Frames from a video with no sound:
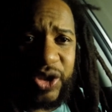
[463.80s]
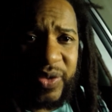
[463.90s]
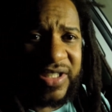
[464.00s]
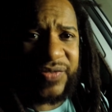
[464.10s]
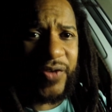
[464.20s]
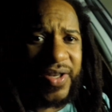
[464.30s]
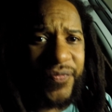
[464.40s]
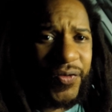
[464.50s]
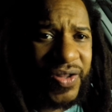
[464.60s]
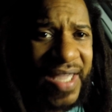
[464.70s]
units for
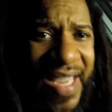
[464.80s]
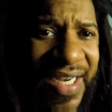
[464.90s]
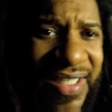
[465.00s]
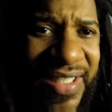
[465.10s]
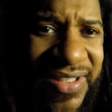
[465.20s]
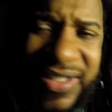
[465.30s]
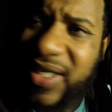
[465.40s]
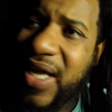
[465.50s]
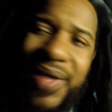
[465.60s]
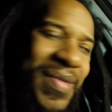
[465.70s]
the air
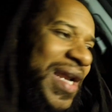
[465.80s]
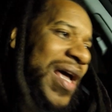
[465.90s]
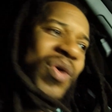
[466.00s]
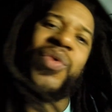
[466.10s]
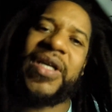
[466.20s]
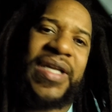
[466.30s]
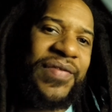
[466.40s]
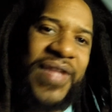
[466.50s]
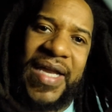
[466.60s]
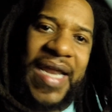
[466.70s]
condition. Man, I don't want to
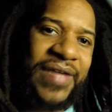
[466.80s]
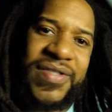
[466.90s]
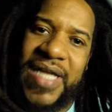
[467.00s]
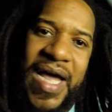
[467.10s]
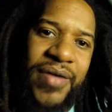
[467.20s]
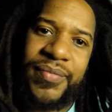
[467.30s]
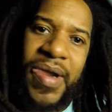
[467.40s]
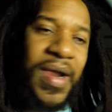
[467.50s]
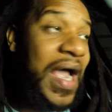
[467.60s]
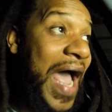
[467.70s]
live that lifestyle.
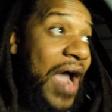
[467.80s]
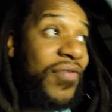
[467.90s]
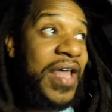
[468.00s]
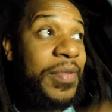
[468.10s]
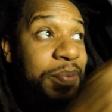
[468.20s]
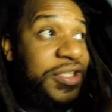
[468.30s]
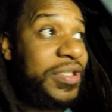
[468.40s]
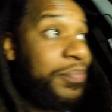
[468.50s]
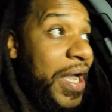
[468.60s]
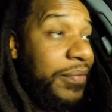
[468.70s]
I'd rather push
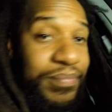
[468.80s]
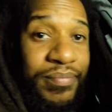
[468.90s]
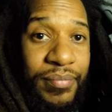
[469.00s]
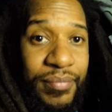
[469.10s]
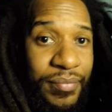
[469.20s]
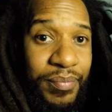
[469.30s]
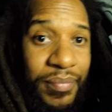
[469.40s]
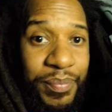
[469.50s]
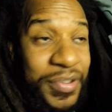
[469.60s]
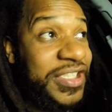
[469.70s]
the button,
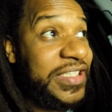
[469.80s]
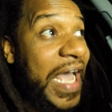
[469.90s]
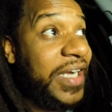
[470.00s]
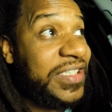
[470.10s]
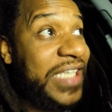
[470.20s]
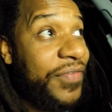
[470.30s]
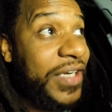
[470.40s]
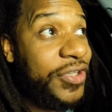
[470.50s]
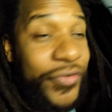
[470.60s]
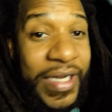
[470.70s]
push it down to
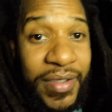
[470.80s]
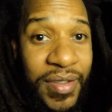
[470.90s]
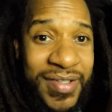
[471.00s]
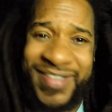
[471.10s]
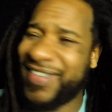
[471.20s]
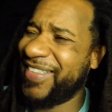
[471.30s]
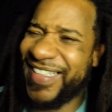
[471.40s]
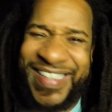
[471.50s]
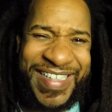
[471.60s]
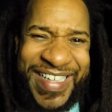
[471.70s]
73
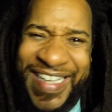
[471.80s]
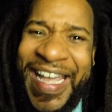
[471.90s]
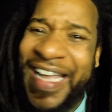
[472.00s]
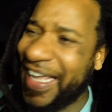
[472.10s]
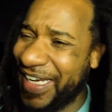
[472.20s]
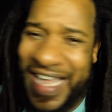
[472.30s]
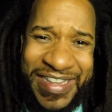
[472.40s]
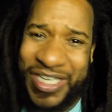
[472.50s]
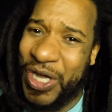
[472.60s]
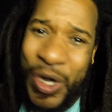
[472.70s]
and
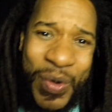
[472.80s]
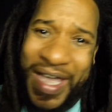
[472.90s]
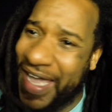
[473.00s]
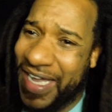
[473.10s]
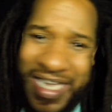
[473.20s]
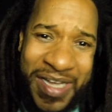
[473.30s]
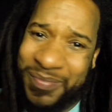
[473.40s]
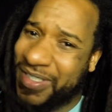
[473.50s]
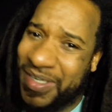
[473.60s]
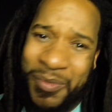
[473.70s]
let the cold air
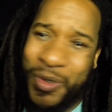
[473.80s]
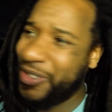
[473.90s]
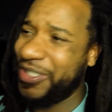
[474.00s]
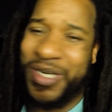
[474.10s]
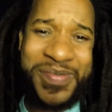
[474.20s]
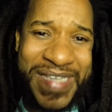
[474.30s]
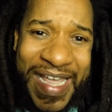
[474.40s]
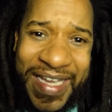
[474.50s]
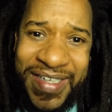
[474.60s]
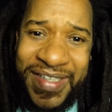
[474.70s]
come on. You know what I'm
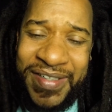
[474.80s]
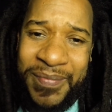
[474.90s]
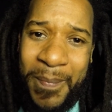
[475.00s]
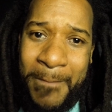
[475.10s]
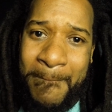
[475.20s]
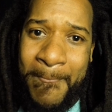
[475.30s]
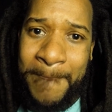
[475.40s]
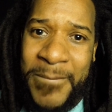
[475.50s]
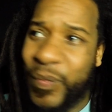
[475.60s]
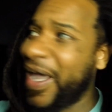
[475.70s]
saying?
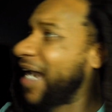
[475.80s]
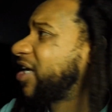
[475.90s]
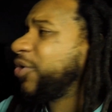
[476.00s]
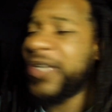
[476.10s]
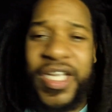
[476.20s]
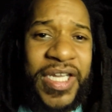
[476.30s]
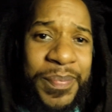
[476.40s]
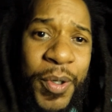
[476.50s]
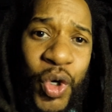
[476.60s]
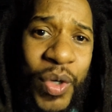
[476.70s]
We got a community
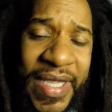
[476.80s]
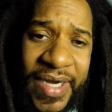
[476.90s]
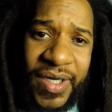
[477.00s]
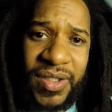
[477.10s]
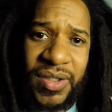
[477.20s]
pool here